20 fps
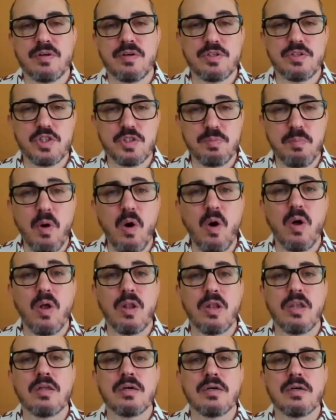that are
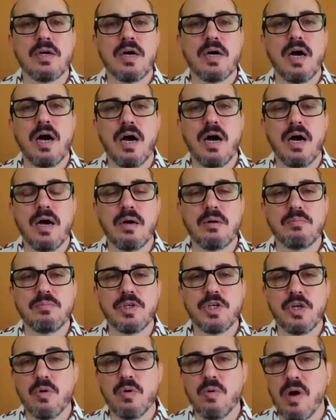small
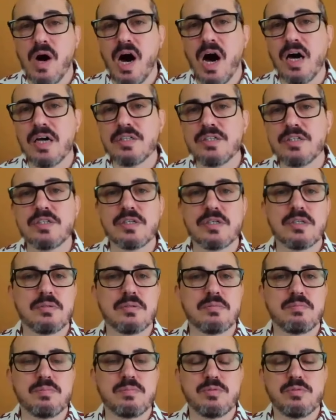um, you know,
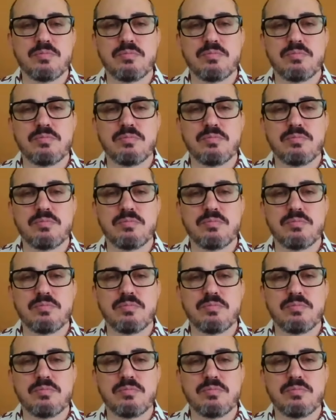under,